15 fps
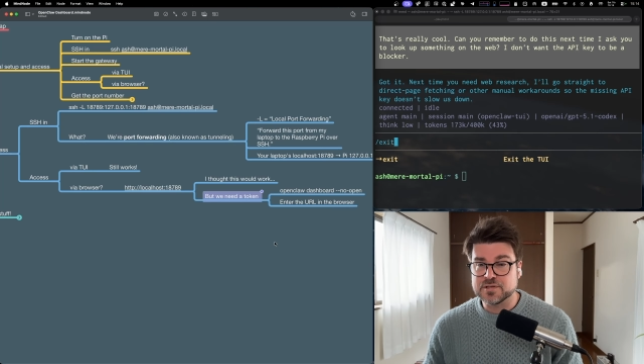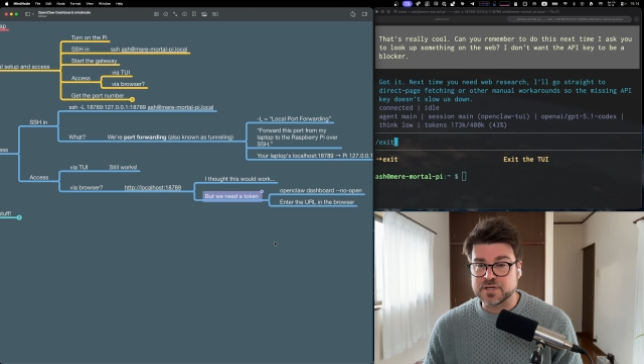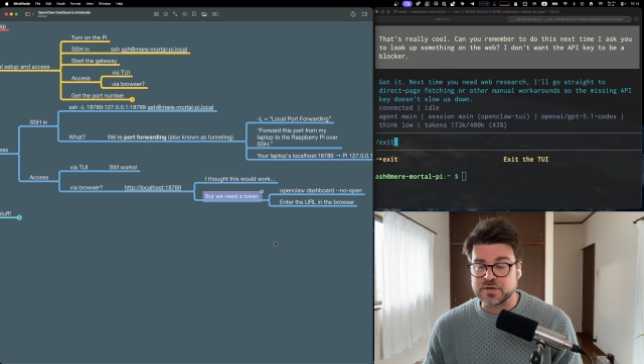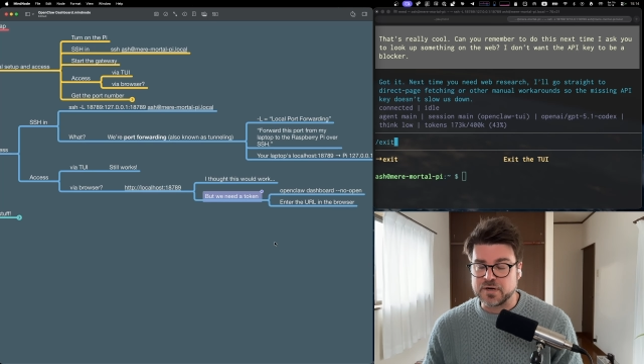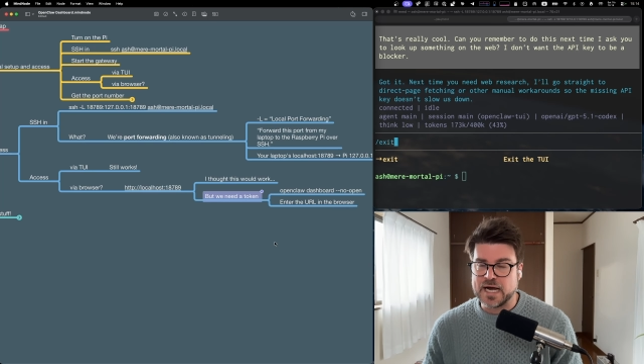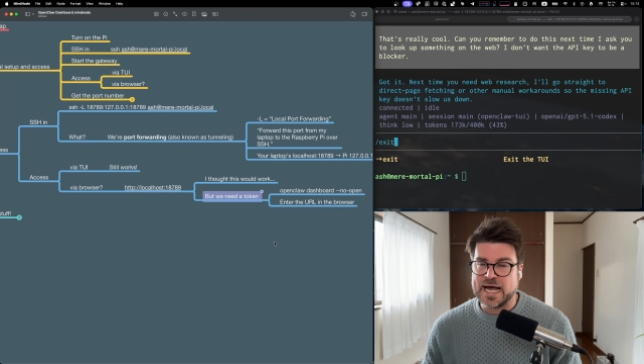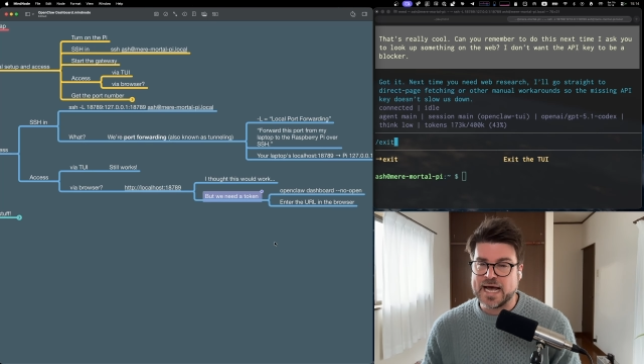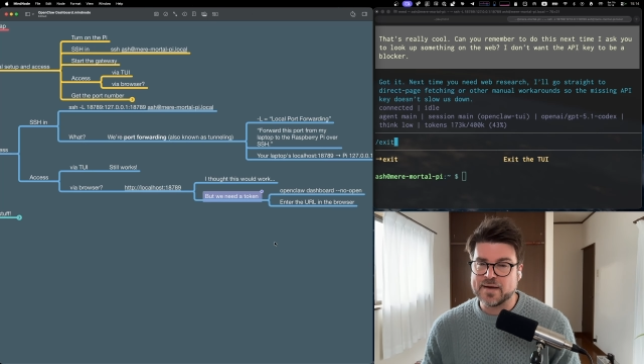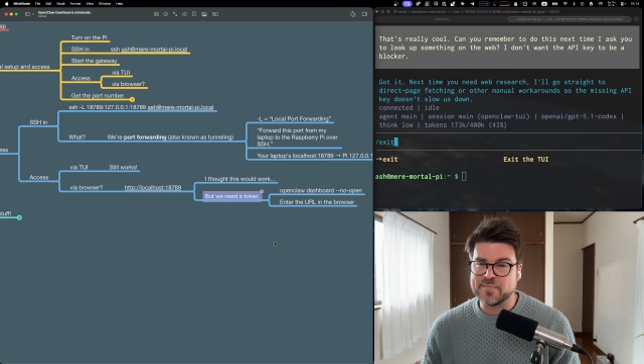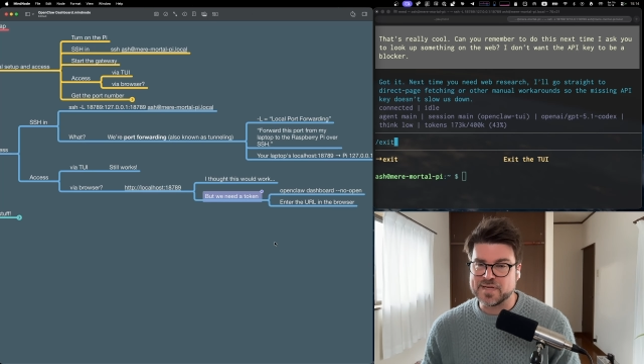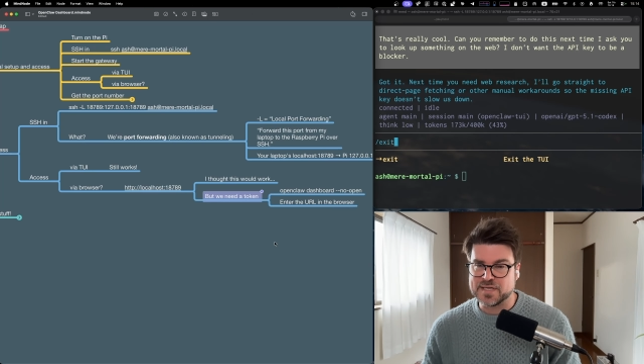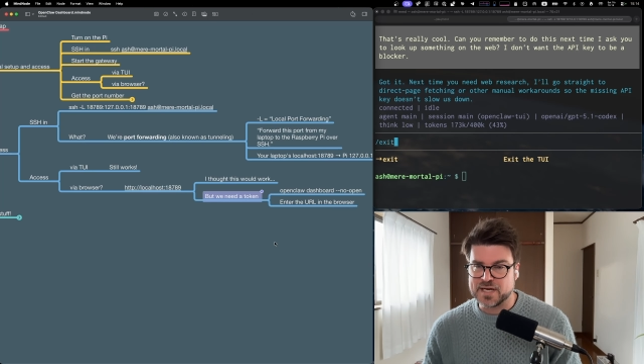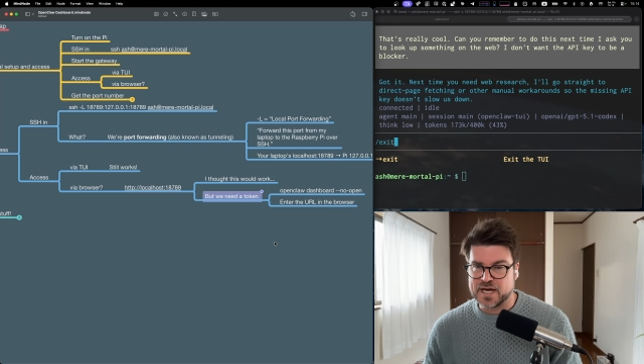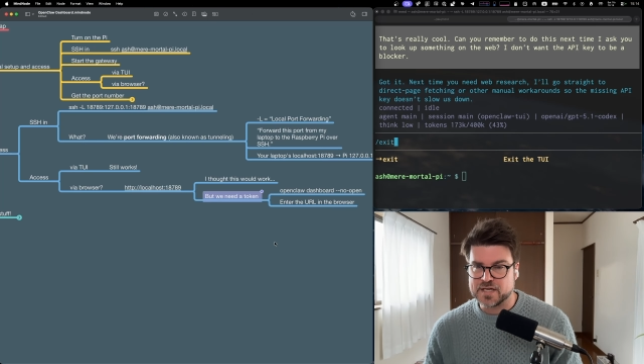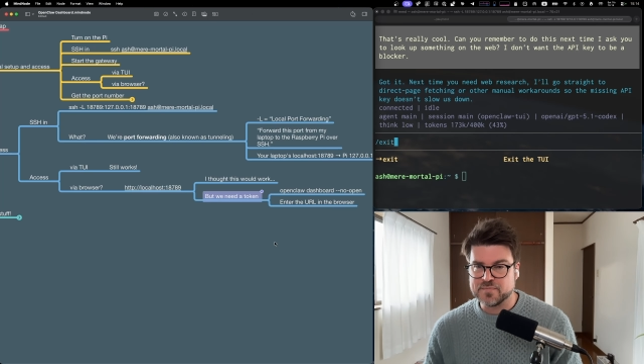your
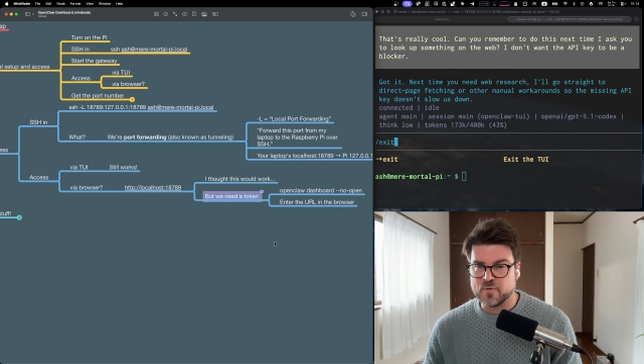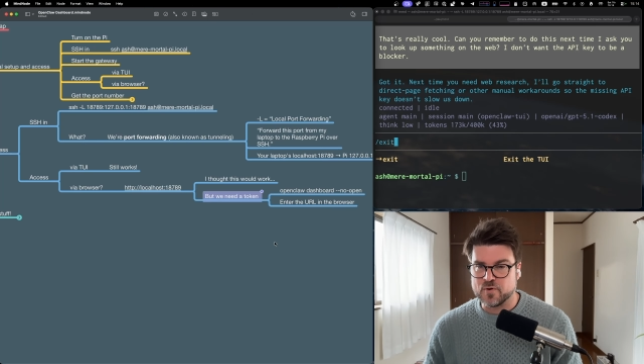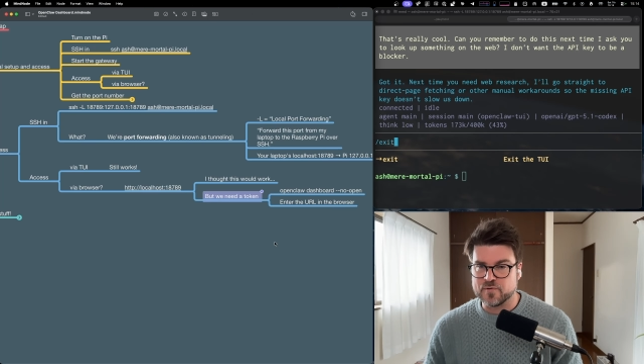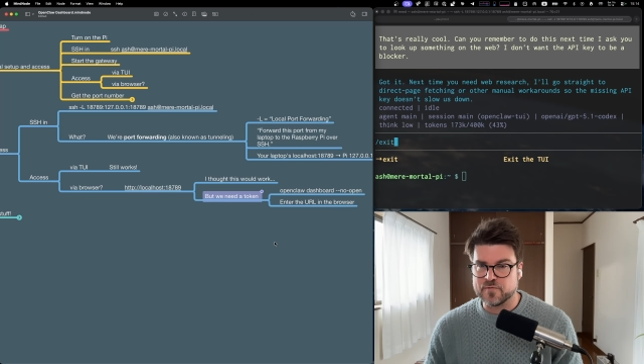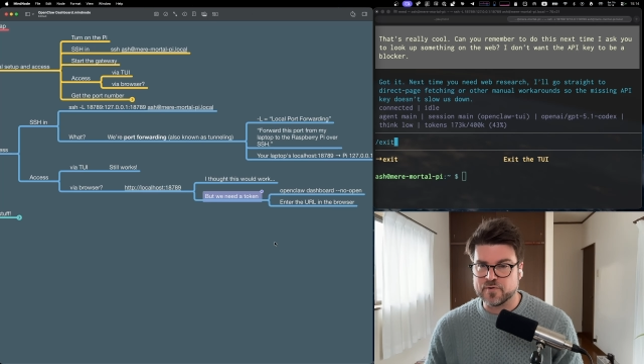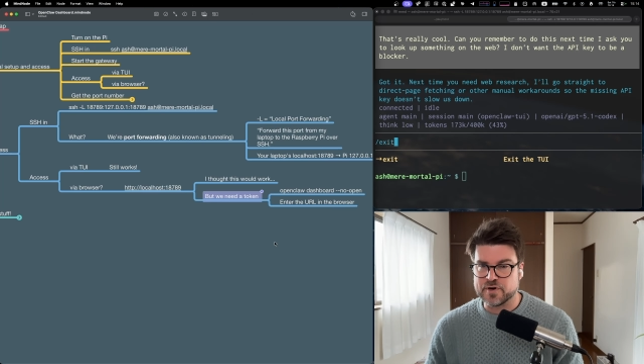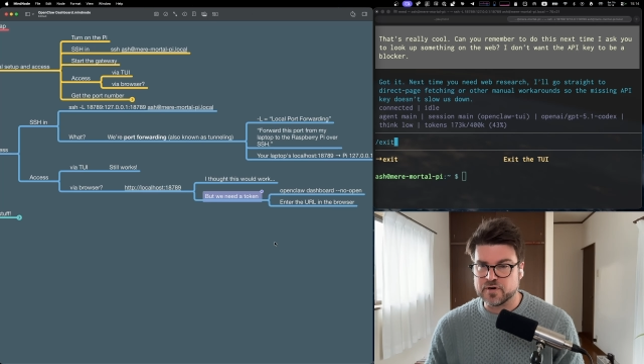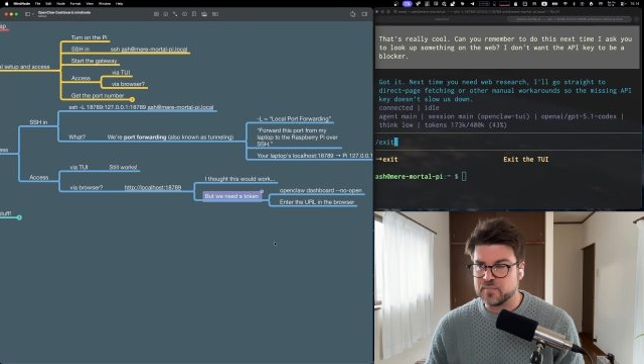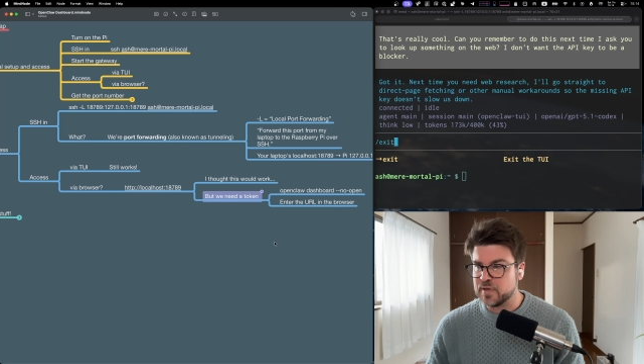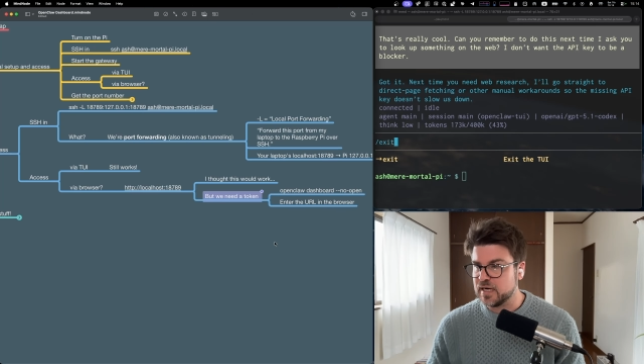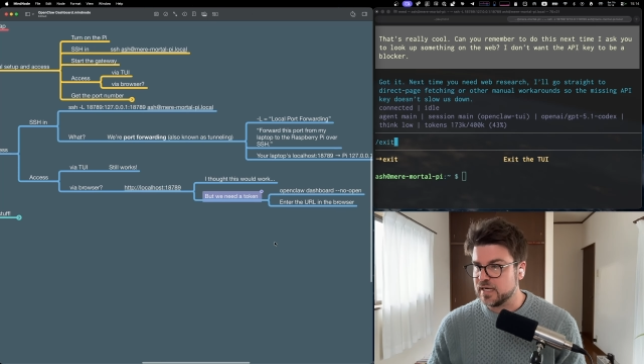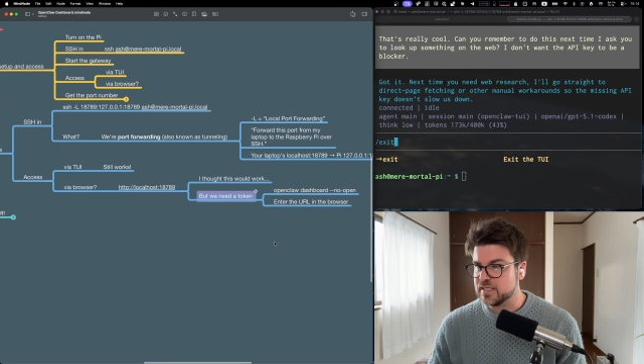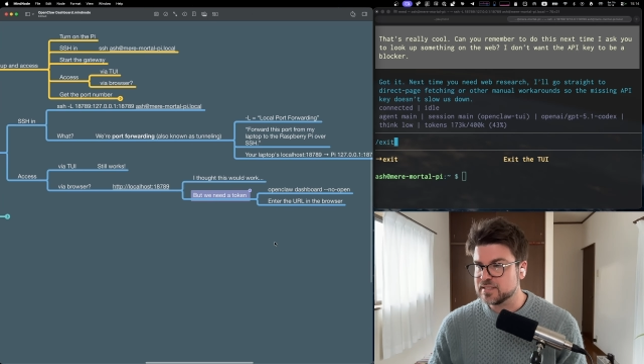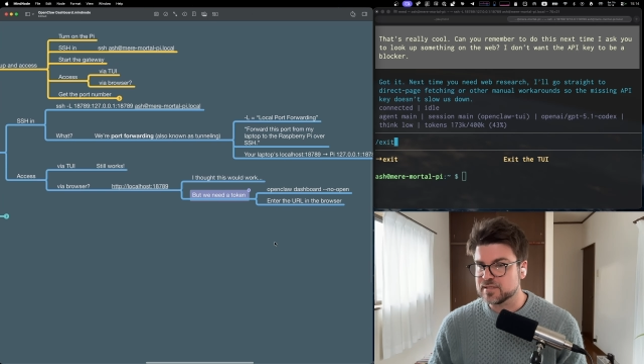admin dashboard for your bot.